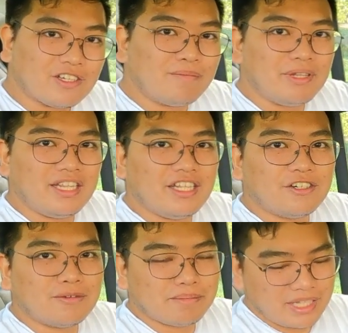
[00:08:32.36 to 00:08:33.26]
it completely
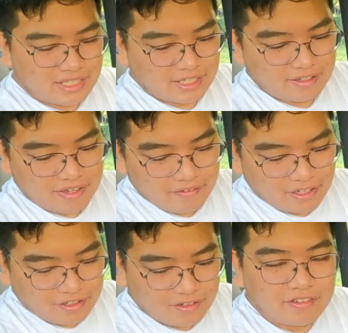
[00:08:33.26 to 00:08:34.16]
open instead of
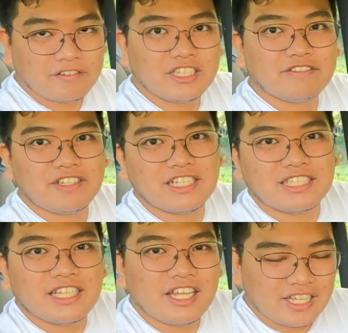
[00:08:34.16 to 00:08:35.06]
having a cover, which
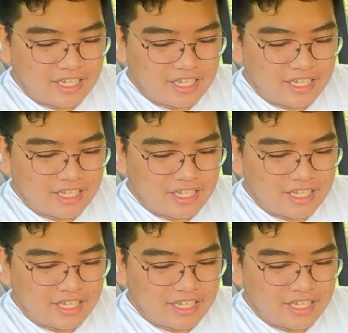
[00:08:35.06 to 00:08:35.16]
feels